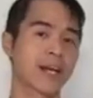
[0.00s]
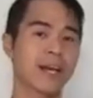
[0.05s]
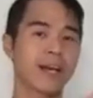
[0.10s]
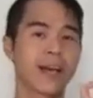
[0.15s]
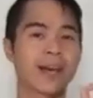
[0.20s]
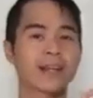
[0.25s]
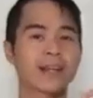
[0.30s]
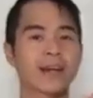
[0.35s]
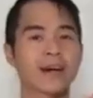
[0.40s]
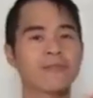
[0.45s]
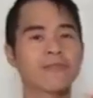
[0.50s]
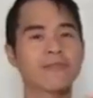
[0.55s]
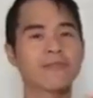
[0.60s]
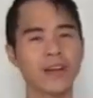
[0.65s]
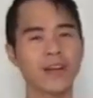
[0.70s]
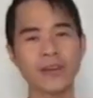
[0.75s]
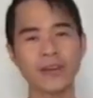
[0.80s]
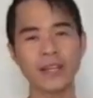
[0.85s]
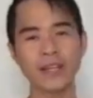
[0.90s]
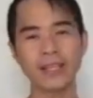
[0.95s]
And a
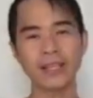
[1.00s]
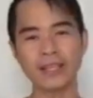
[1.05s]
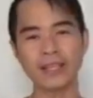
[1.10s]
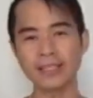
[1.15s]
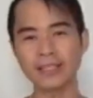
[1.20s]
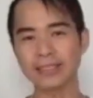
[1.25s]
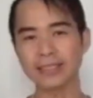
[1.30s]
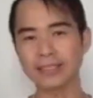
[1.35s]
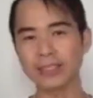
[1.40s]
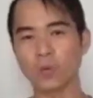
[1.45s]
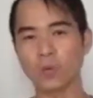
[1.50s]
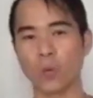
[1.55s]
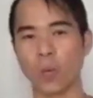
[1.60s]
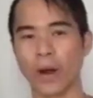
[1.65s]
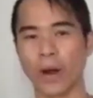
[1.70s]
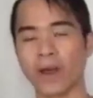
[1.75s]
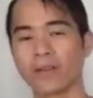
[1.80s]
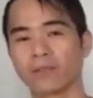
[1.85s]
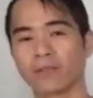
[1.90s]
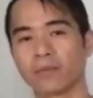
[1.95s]
very easy
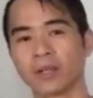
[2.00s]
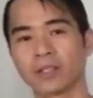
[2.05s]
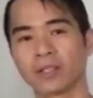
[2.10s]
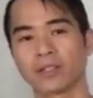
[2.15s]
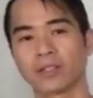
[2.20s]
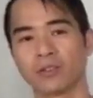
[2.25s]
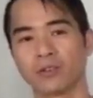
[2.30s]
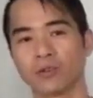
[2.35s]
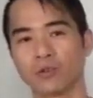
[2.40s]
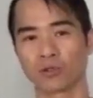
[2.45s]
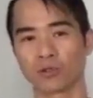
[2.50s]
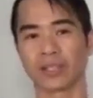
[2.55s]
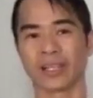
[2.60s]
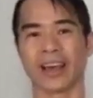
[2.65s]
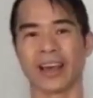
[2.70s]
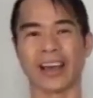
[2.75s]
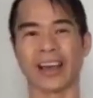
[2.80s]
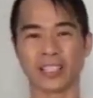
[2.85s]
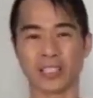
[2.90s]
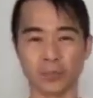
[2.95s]
way for me to
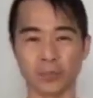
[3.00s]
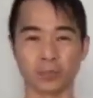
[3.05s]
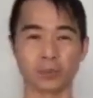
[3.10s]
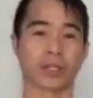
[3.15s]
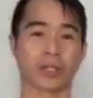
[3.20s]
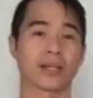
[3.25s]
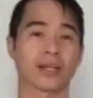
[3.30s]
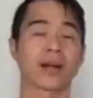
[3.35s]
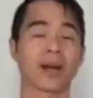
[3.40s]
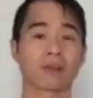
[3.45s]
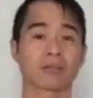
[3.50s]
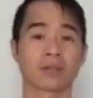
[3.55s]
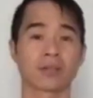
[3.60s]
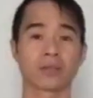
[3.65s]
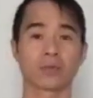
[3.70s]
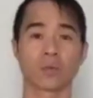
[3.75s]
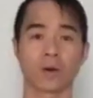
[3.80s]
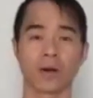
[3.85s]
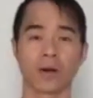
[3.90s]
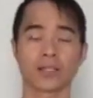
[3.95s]
usually explain how
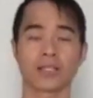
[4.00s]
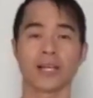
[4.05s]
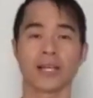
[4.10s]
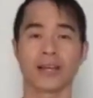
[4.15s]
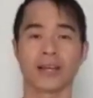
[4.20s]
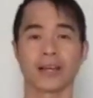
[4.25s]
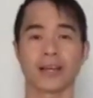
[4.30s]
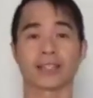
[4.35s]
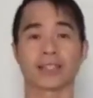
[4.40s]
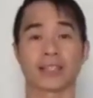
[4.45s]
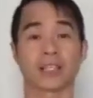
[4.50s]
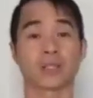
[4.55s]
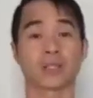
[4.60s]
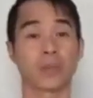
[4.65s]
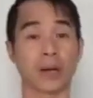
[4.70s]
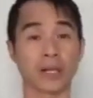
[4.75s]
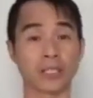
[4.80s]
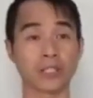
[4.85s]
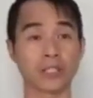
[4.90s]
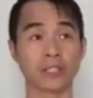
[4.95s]
this works is
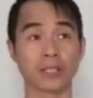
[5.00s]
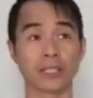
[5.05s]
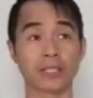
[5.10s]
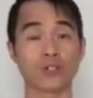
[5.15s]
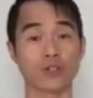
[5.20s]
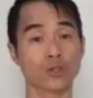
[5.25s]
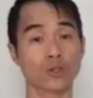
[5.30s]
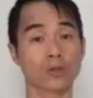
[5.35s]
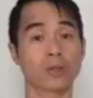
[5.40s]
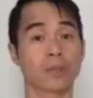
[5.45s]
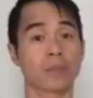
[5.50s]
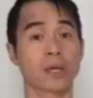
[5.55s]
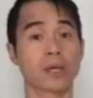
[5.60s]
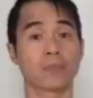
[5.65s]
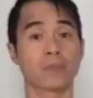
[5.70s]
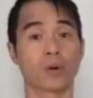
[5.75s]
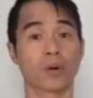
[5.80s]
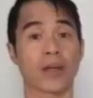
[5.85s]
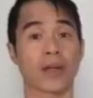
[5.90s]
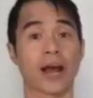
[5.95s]
especially to the
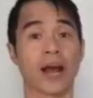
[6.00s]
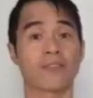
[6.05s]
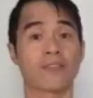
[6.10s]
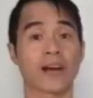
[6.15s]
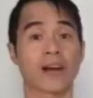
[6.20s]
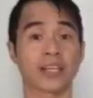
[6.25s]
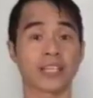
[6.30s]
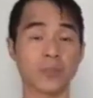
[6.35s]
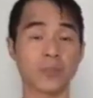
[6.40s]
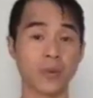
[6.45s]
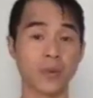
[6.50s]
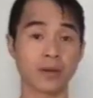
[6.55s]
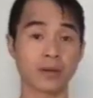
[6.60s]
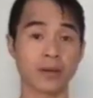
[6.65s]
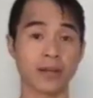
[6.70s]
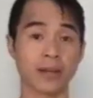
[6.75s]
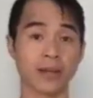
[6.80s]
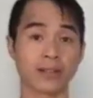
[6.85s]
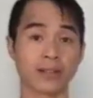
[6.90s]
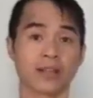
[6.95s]
people that have had
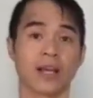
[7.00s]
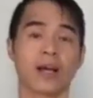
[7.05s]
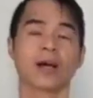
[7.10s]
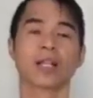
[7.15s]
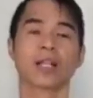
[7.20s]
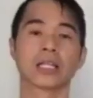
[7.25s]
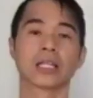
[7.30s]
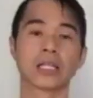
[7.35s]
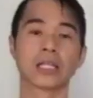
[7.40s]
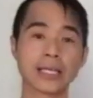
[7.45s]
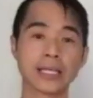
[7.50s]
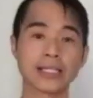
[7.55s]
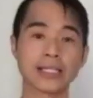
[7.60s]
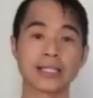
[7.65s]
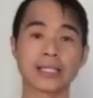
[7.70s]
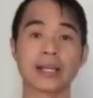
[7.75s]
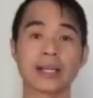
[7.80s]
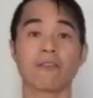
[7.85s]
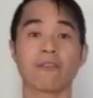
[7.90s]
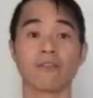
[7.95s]
experience
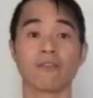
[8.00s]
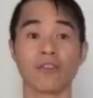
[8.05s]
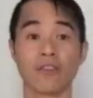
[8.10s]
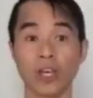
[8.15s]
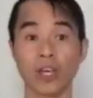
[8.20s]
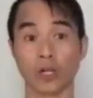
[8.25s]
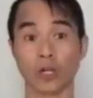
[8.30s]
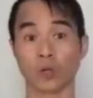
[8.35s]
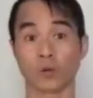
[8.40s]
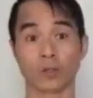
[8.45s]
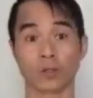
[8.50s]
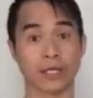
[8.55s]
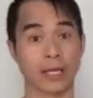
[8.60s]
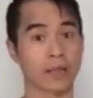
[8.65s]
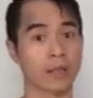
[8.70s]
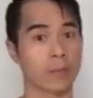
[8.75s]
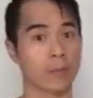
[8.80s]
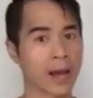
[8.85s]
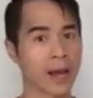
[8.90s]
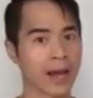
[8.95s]
leasing vehicles
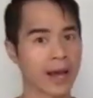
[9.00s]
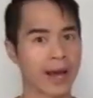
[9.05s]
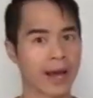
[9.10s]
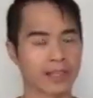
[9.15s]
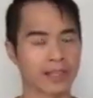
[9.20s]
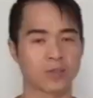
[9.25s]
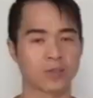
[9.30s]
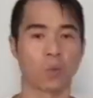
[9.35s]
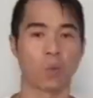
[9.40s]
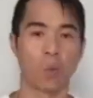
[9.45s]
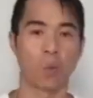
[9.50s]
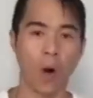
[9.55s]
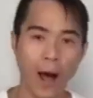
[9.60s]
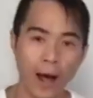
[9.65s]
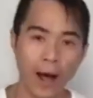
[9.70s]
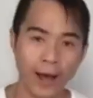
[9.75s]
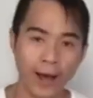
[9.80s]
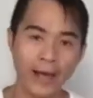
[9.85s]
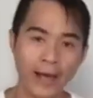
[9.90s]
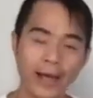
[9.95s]
in the past.
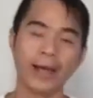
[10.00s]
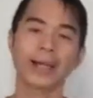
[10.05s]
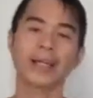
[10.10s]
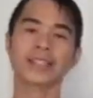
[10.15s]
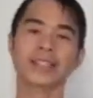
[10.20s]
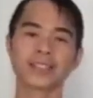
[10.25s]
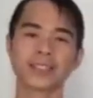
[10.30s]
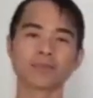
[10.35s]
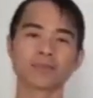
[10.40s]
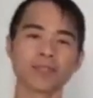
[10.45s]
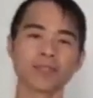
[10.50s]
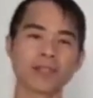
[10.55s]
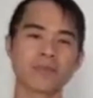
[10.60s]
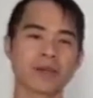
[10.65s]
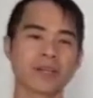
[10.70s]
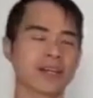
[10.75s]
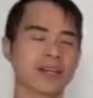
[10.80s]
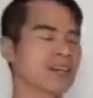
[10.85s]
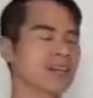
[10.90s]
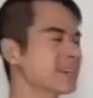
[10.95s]
Why? Simply
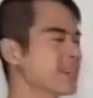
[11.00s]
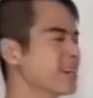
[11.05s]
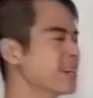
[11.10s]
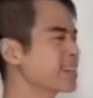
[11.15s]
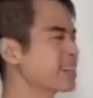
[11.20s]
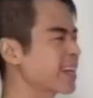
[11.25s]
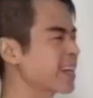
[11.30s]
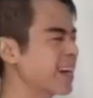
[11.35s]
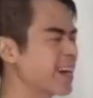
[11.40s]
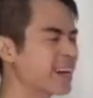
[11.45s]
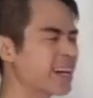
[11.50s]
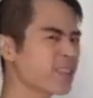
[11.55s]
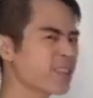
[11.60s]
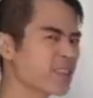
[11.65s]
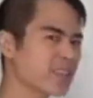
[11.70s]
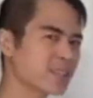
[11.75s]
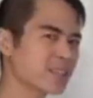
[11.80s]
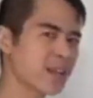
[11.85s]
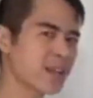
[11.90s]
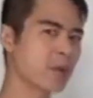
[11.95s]
because it's kind of
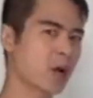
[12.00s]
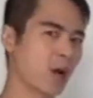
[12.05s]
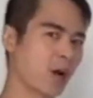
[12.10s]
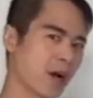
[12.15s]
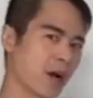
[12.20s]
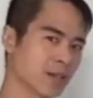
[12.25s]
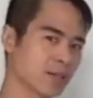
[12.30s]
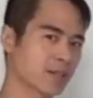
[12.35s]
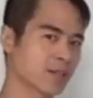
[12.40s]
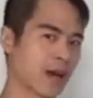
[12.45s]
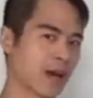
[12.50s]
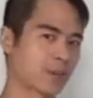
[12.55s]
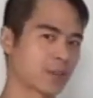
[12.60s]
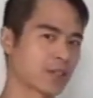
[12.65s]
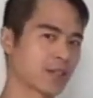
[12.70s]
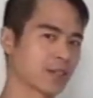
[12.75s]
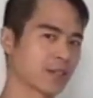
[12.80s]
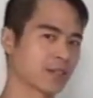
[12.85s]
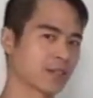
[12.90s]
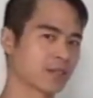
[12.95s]
the same
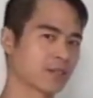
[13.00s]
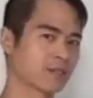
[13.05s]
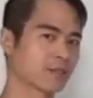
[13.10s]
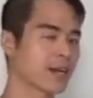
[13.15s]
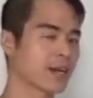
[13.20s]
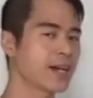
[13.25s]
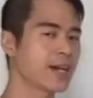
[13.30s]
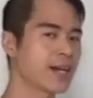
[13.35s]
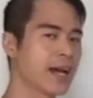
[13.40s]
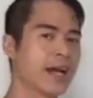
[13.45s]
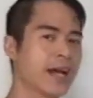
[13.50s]
concept, right?